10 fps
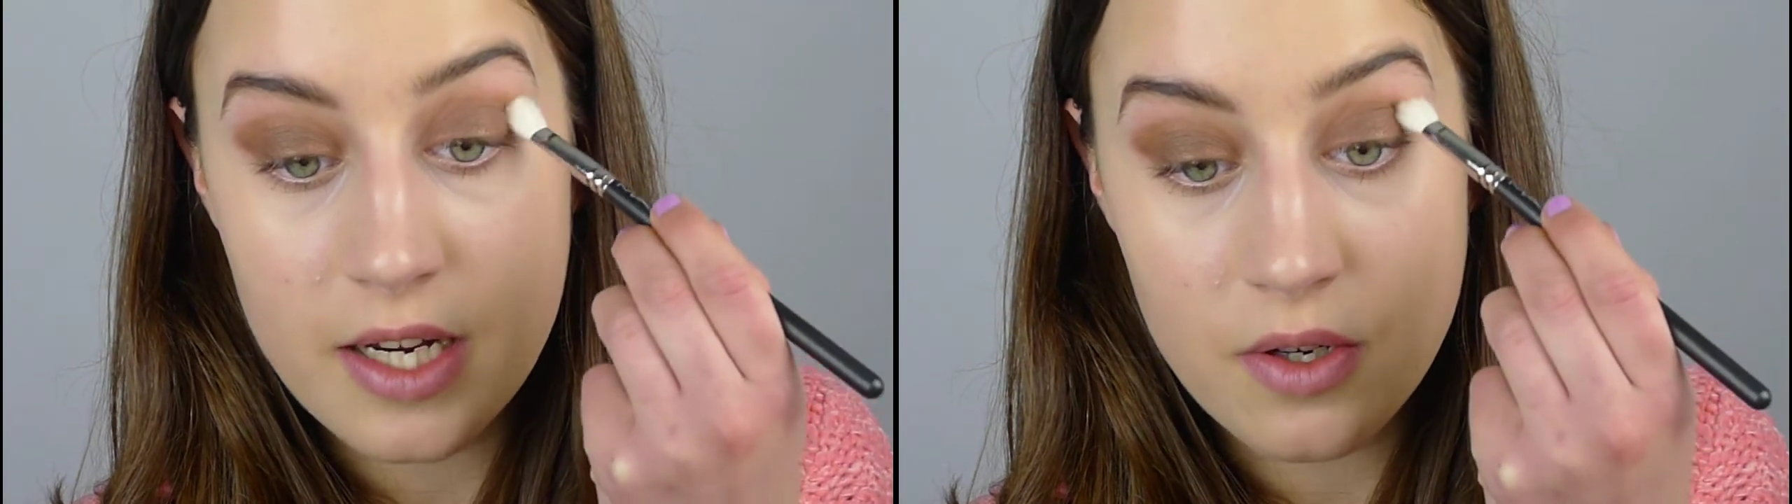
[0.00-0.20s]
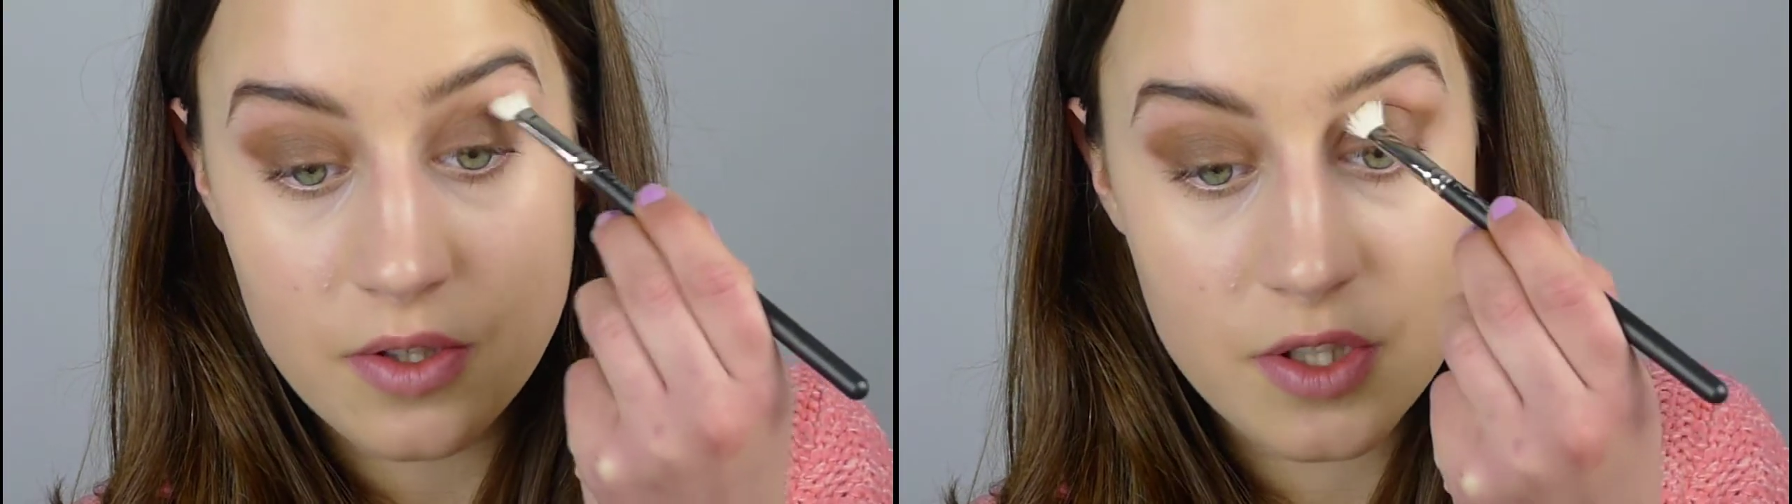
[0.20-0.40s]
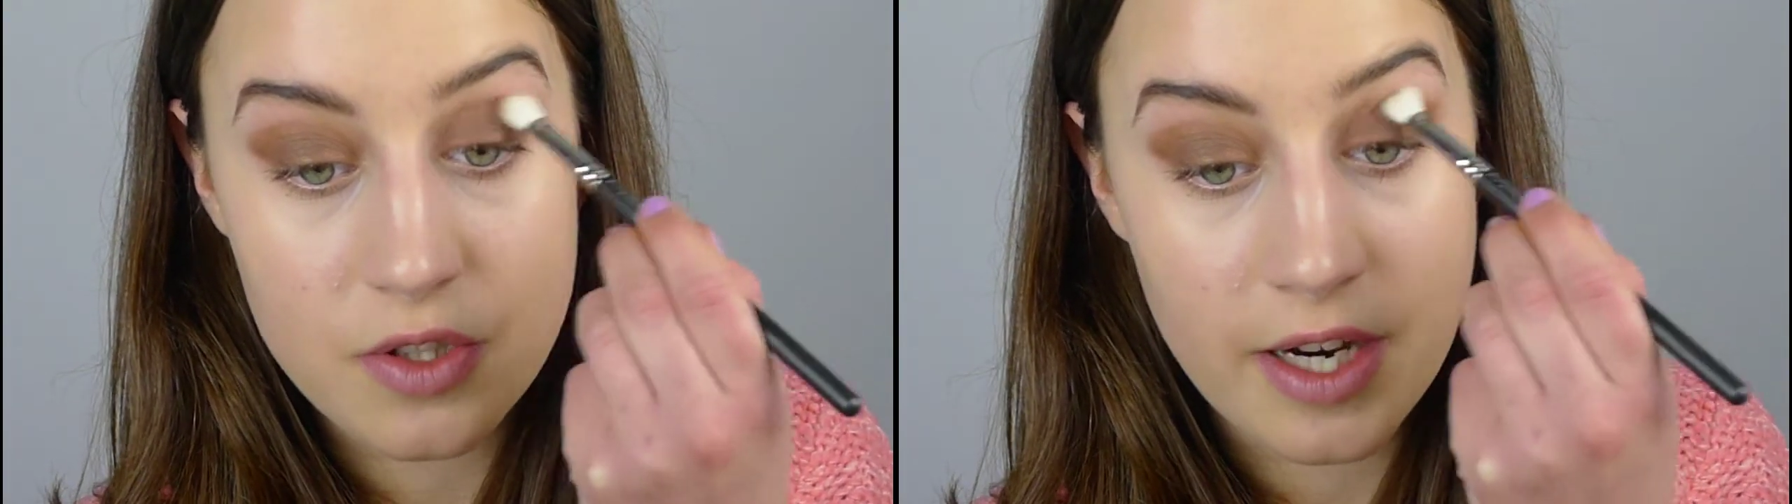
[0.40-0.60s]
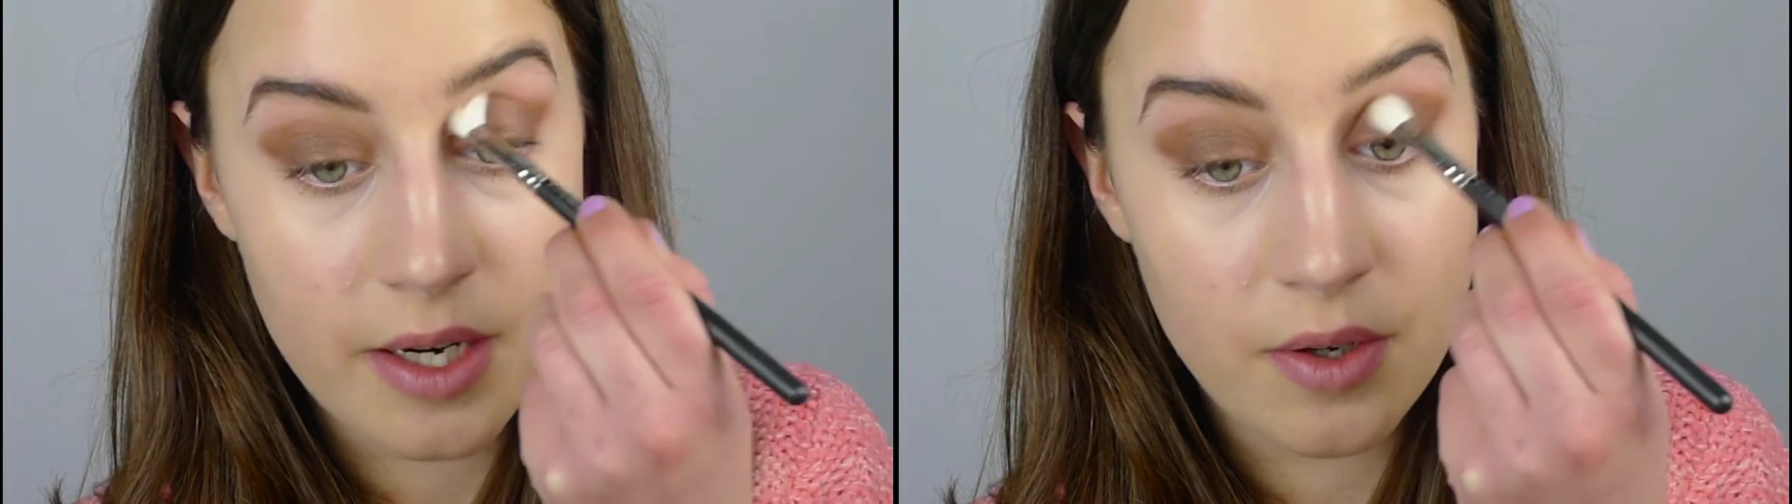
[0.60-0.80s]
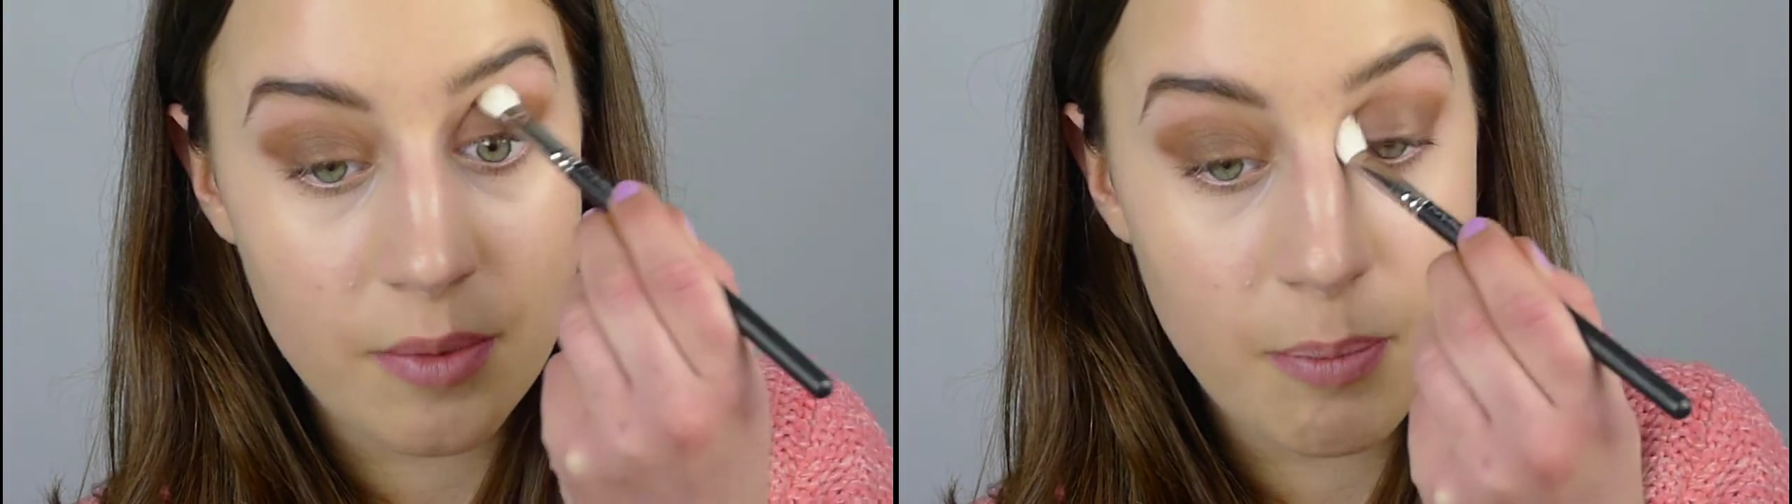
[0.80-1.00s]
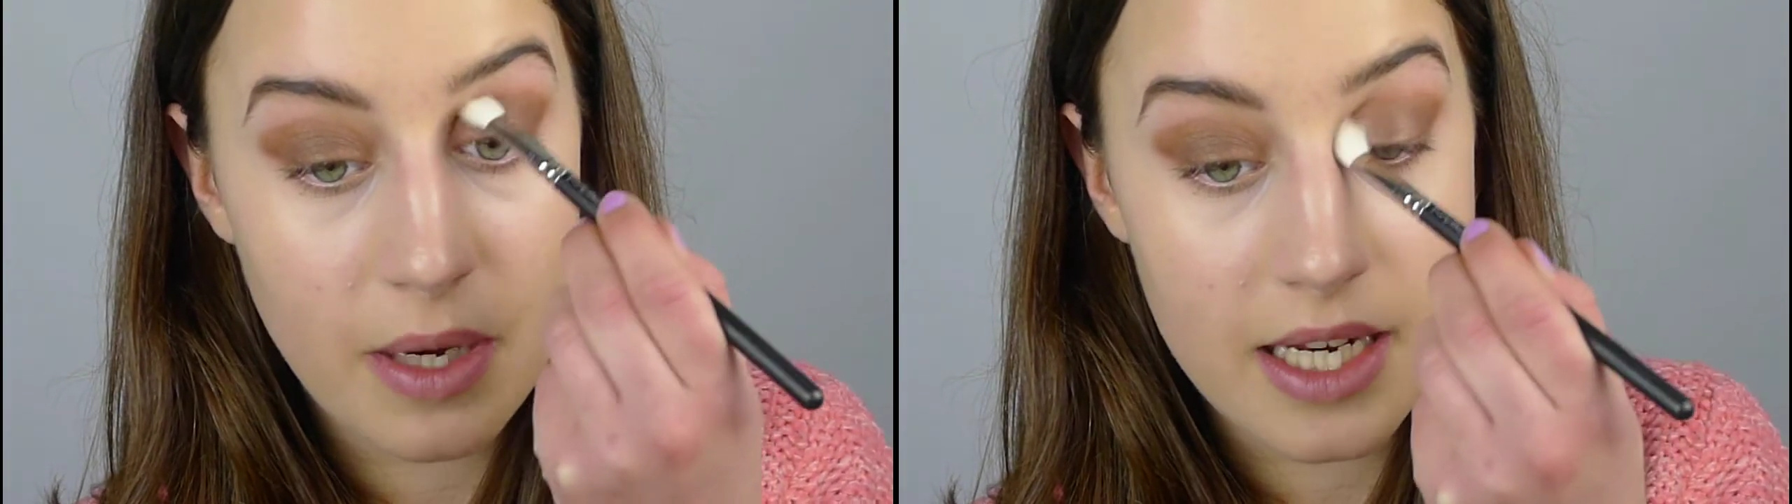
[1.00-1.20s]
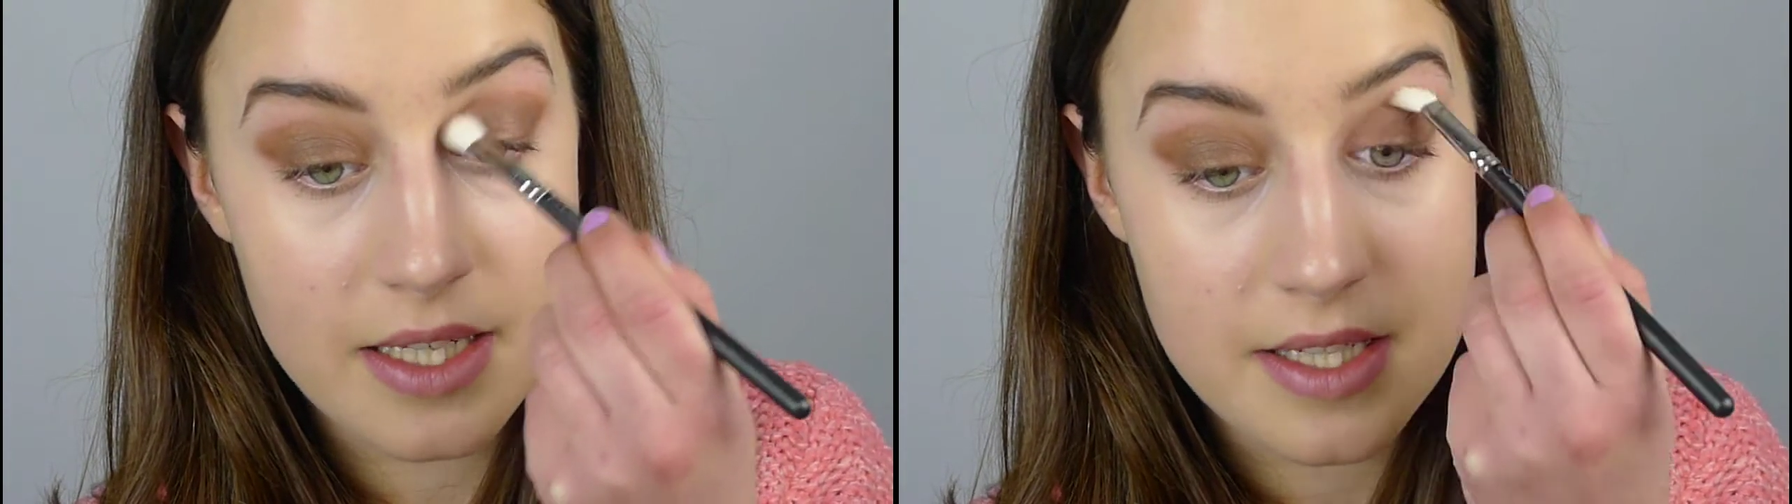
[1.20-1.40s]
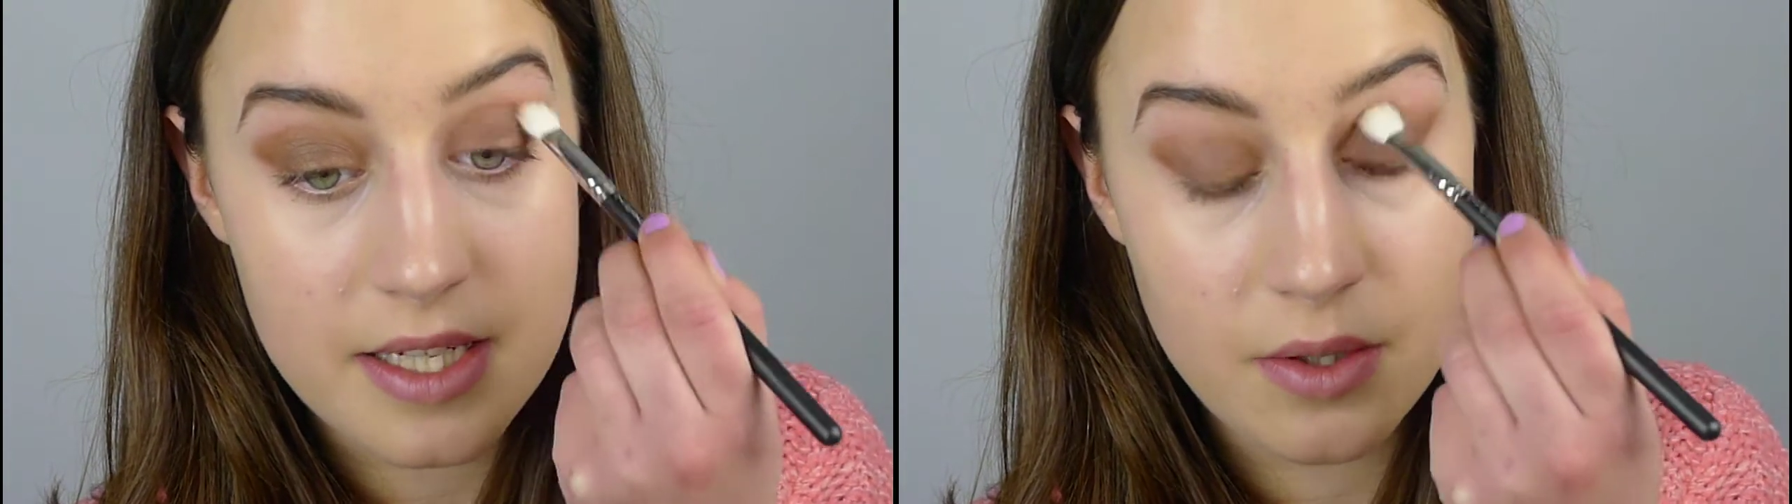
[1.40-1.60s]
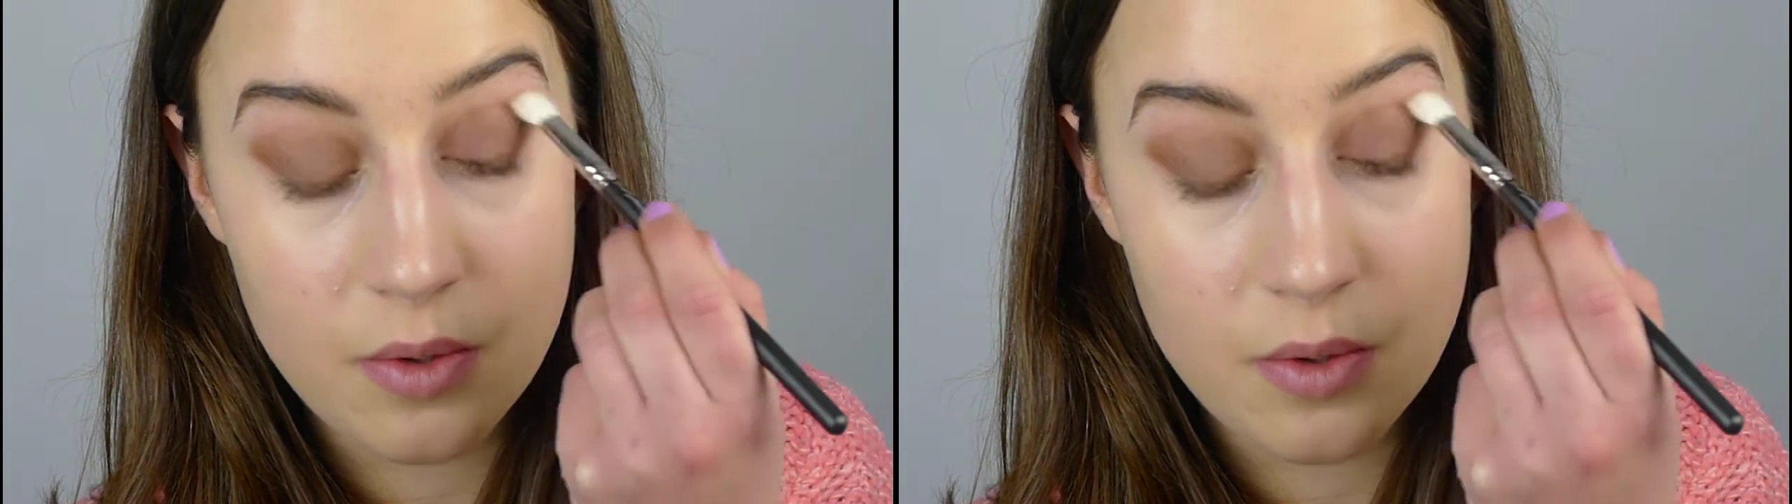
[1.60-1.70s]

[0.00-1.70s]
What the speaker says: concentrate on blending